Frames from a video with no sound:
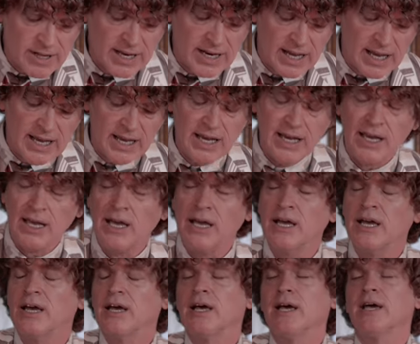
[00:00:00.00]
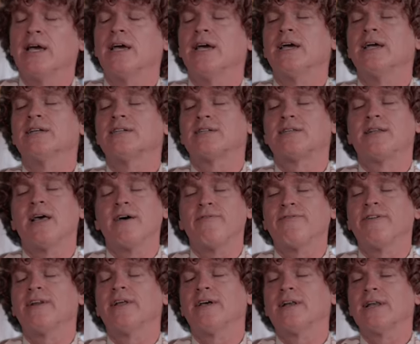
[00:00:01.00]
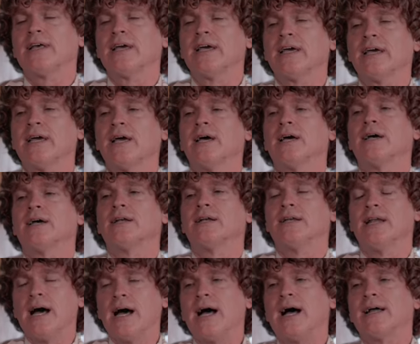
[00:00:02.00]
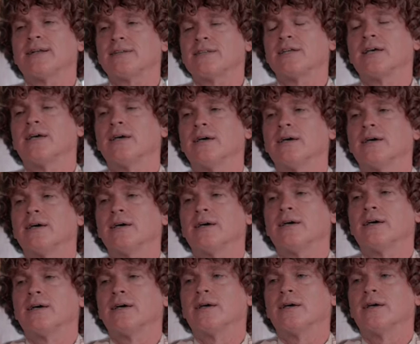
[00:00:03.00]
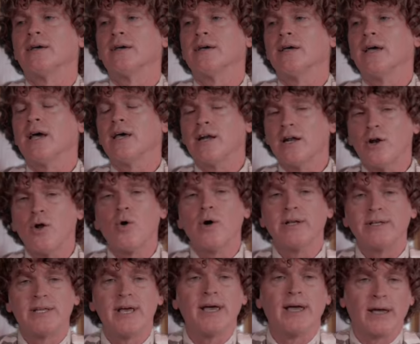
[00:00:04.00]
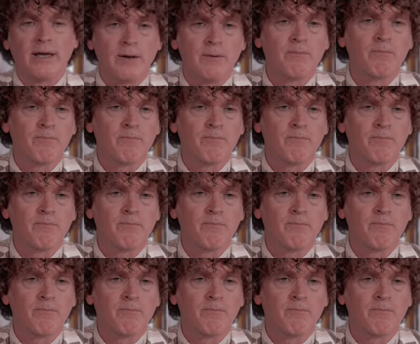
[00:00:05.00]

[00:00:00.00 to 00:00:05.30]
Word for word: that he is definitely not an anointing.